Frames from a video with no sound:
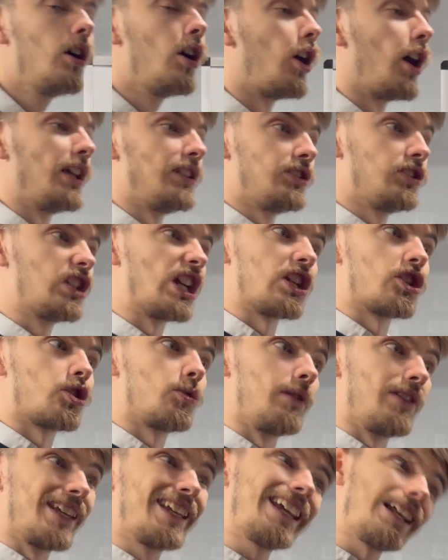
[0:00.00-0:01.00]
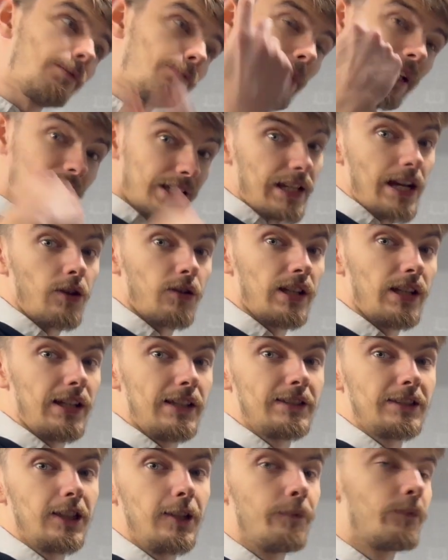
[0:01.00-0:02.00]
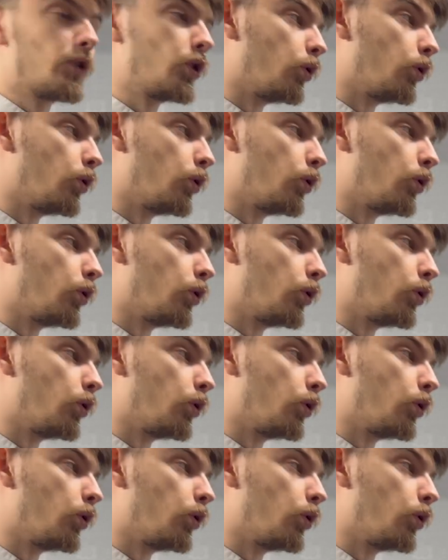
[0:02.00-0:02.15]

I suggest you either get a better calculator